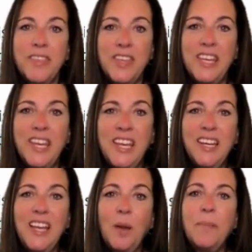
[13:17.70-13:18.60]

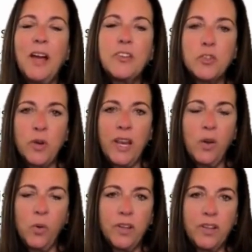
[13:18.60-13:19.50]
thinking about your
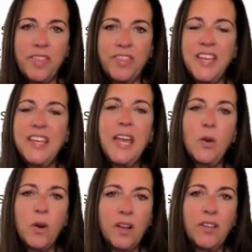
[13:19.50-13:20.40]
aorta. Think
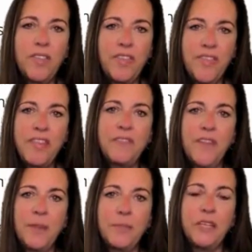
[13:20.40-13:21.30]
aorta, think
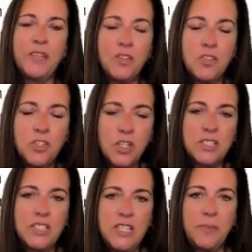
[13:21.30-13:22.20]
family. You
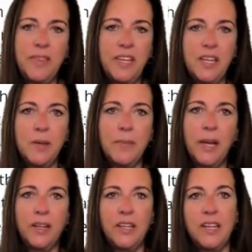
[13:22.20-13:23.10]
just need to be thinking
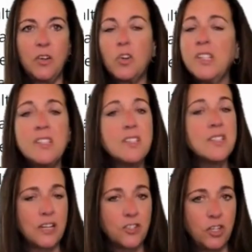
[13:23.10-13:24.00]
about it. And early
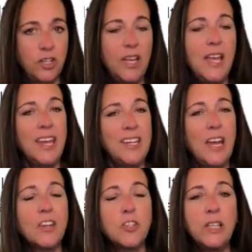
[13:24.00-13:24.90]
detection
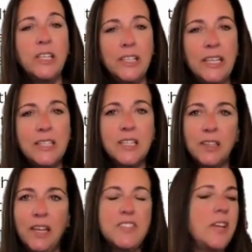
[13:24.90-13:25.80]
can actually lead to
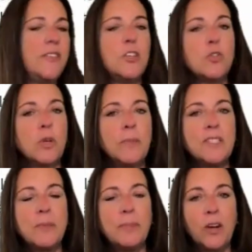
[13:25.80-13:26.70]
life-saving
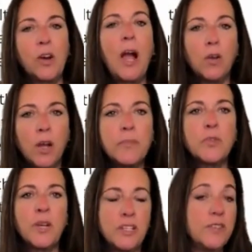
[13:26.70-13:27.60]
treatments and better
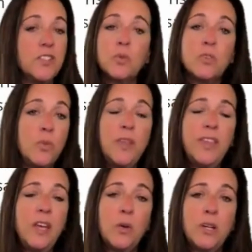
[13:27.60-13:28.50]
outcomes for individuals
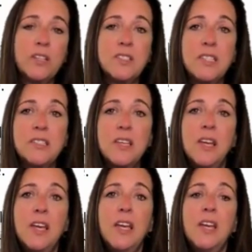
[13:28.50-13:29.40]
with aortic disease.
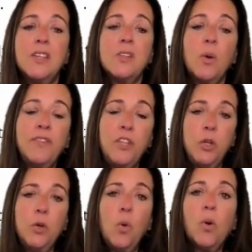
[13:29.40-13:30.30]
So if
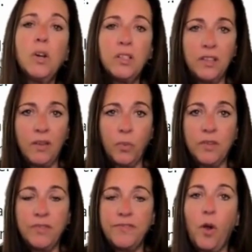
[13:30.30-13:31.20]
you or a loved
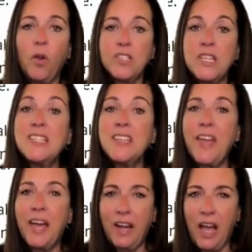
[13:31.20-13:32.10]
one falls into
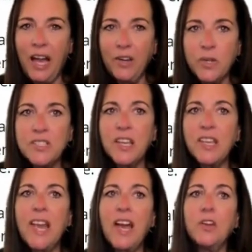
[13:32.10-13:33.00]
that
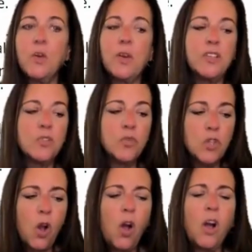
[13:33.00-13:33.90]
high-risk category,
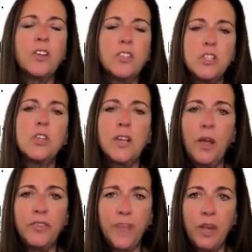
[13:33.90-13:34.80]
talk to your
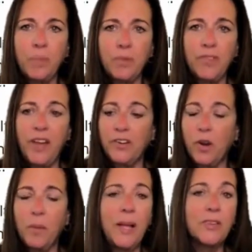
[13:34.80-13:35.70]
healthcare
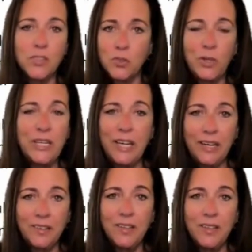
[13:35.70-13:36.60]
provider about
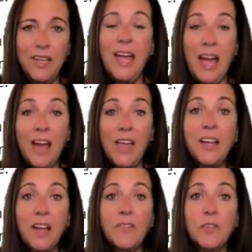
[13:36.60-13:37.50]
screening. Have
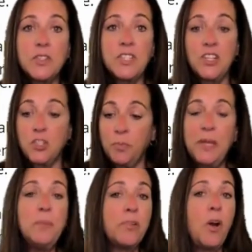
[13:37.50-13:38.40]
that conversation.
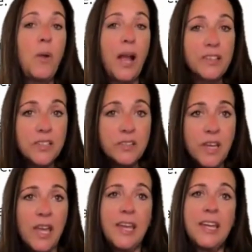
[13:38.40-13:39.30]
Being proactive
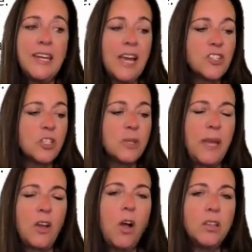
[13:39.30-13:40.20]
can actually
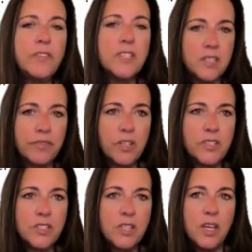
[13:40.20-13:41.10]
make all of the
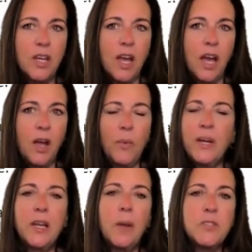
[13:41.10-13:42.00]
difference
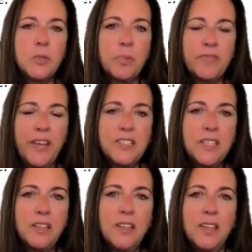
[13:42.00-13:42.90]
when it comes to
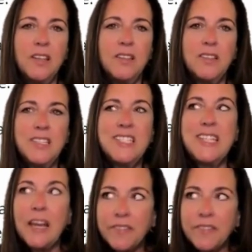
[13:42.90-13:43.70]
preventing the